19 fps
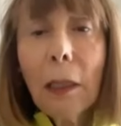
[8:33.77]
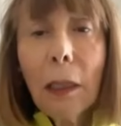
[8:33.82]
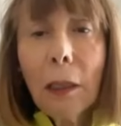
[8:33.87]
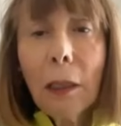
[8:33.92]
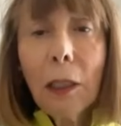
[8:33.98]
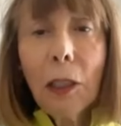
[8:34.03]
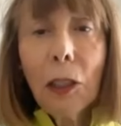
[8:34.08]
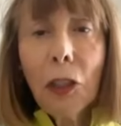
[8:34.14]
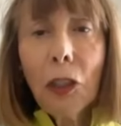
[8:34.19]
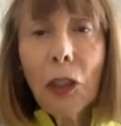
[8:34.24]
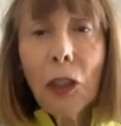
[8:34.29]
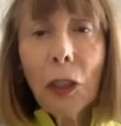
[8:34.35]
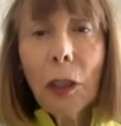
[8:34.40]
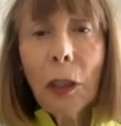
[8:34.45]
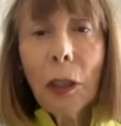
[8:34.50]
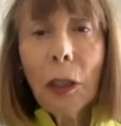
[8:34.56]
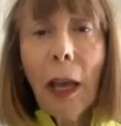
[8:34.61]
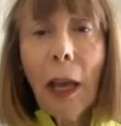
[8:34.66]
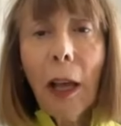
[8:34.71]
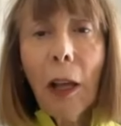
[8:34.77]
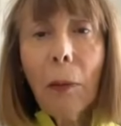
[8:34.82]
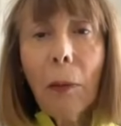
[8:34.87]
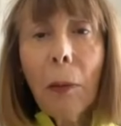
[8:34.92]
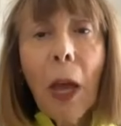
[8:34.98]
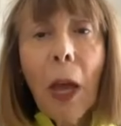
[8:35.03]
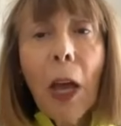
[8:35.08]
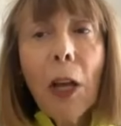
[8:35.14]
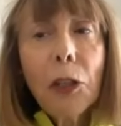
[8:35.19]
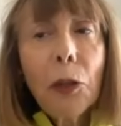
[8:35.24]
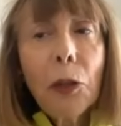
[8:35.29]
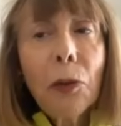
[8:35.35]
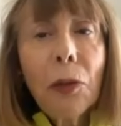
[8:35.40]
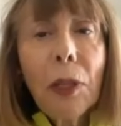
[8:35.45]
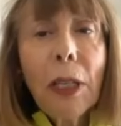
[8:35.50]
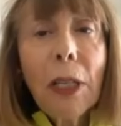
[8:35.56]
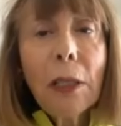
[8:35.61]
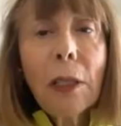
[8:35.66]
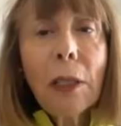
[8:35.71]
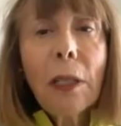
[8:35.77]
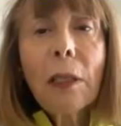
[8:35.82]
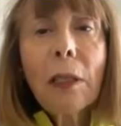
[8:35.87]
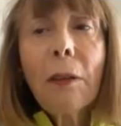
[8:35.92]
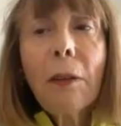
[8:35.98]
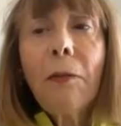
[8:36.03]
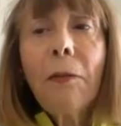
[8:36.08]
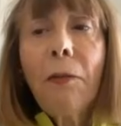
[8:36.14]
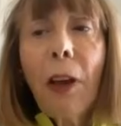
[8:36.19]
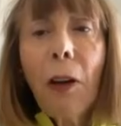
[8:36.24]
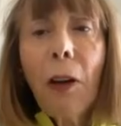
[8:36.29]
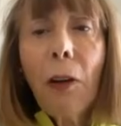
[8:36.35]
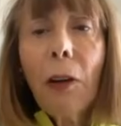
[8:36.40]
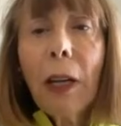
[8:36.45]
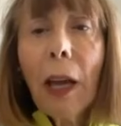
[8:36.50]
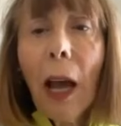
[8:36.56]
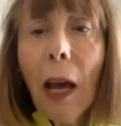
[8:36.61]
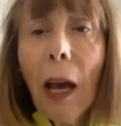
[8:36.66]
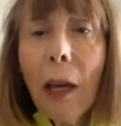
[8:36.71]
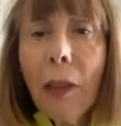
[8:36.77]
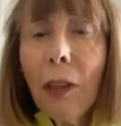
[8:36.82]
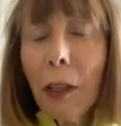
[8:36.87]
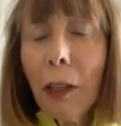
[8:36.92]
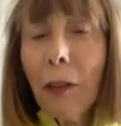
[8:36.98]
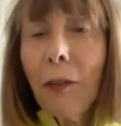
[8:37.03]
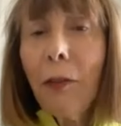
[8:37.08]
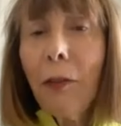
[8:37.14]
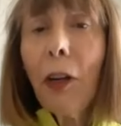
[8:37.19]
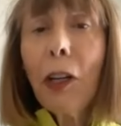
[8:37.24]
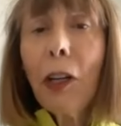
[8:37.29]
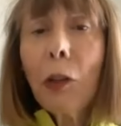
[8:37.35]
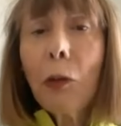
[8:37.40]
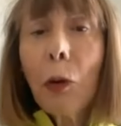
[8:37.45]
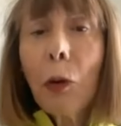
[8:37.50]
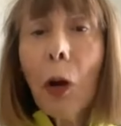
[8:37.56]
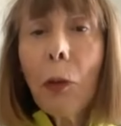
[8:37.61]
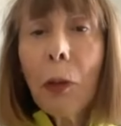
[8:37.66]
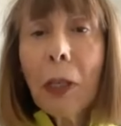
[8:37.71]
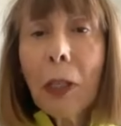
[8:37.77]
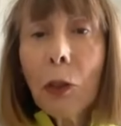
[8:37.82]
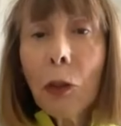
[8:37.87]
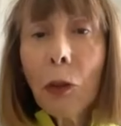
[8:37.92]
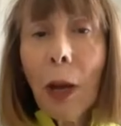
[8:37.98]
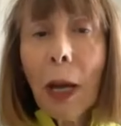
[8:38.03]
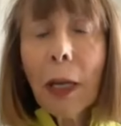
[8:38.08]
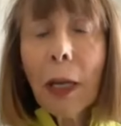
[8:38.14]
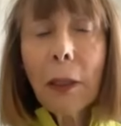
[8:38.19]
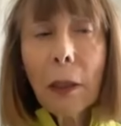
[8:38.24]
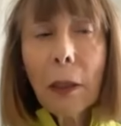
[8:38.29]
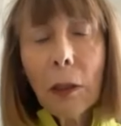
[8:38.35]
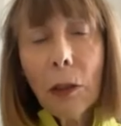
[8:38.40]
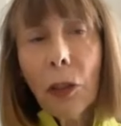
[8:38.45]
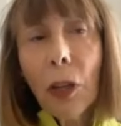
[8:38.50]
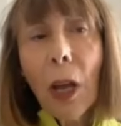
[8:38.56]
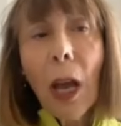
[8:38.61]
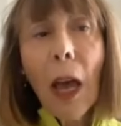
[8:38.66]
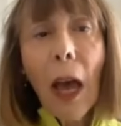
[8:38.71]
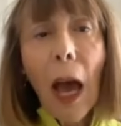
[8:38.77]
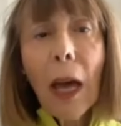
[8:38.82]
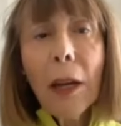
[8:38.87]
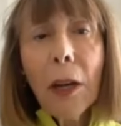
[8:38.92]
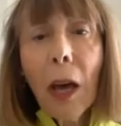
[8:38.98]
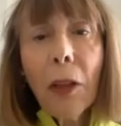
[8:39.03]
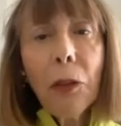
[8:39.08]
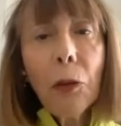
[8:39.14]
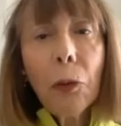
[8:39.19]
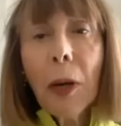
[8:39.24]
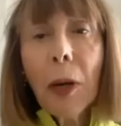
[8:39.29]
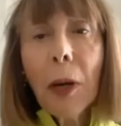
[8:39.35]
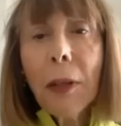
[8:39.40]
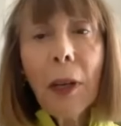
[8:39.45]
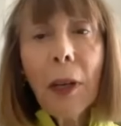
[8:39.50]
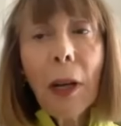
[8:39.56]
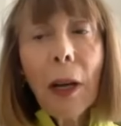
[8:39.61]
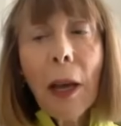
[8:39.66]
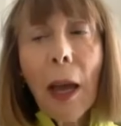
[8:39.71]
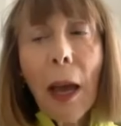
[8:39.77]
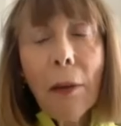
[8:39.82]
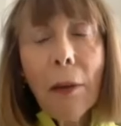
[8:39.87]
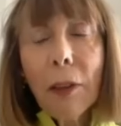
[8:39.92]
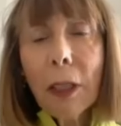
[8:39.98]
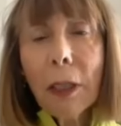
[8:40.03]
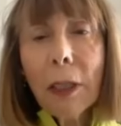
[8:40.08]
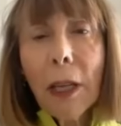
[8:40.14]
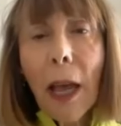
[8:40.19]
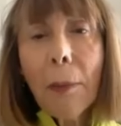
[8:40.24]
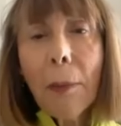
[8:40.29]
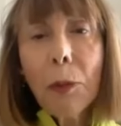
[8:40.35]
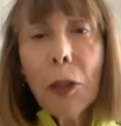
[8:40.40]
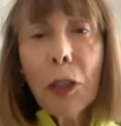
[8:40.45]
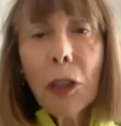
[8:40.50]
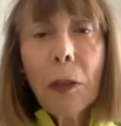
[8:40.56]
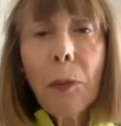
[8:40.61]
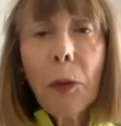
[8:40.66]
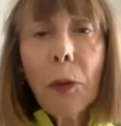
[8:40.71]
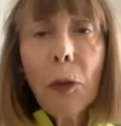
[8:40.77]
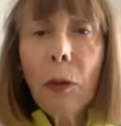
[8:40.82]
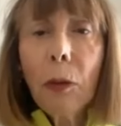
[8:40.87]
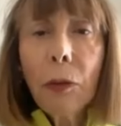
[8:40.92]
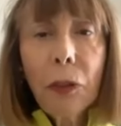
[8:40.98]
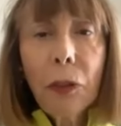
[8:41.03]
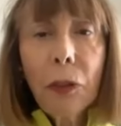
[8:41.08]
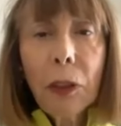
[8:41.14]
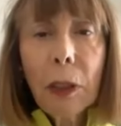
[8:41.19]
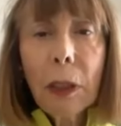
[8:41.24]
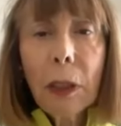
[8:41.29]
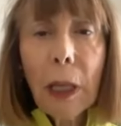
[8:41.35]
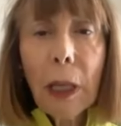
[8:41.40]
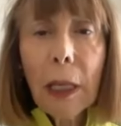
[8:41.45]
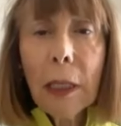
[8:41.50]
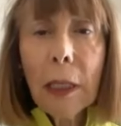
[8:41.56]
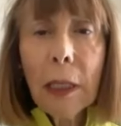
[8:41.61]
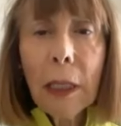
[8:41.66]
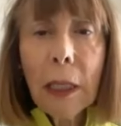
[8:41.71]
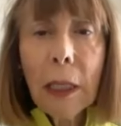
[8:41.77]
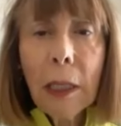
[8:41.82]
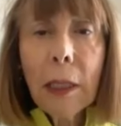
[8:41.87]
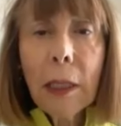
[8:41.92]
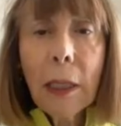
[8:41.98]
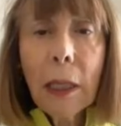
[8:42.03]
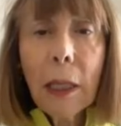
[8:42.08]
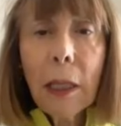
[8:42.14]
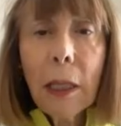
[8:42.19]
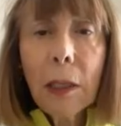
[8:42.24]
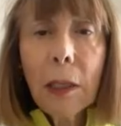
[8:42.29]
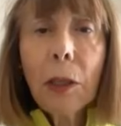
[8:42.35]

additional help. So this is I think a very growing trend. There's another one that I have that's absolutely beautiful in DC.